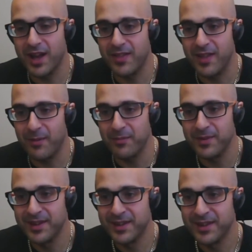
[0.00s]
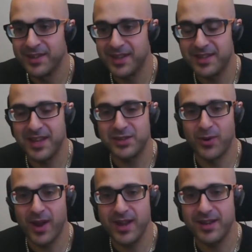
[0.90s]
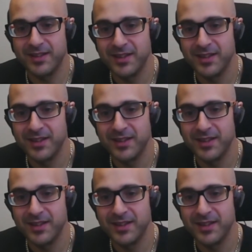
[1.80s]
on them, they taste great.